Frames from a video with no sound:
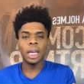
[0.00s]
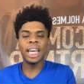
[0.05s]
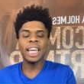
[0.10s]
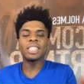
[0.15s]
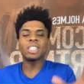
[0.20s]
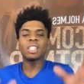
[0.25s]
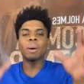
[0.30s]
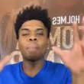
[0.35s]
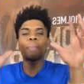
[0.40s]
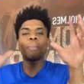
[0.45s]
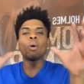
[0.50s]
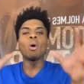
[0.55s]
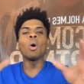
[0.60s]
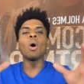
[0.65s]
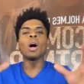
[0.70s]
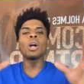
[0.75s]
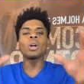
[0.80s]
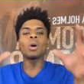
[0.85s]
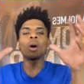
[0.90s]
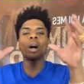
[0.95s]
It's a
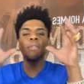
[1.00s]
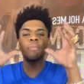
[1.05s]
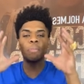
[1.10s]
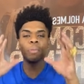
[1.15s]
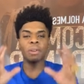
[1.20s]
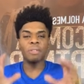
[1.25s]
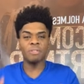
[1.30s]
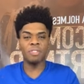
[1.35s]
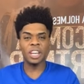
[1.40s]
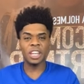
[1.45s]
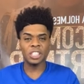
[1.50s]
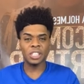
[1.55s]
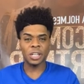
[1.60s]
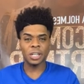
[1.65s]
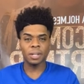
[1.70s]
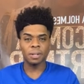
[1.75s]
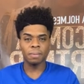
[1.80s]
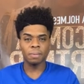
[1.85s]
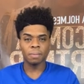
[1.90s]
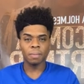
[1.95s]
portal of
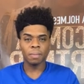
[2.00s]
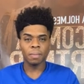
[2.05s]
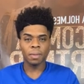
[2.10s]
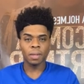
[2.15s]
provision.